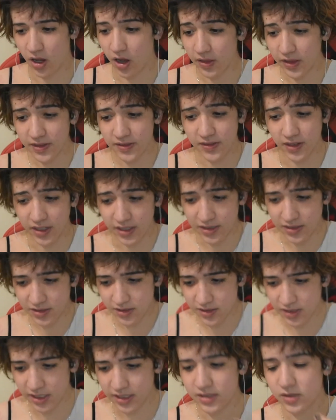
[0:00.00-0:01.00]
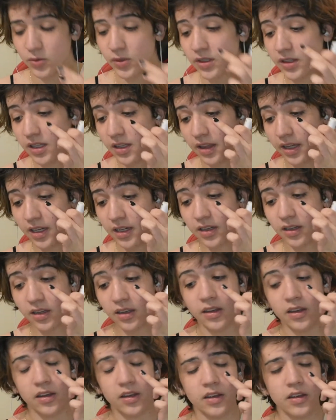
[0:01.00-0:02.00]
All it does is really like
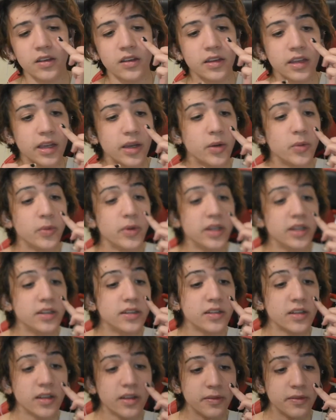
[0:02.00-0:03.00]
get rid of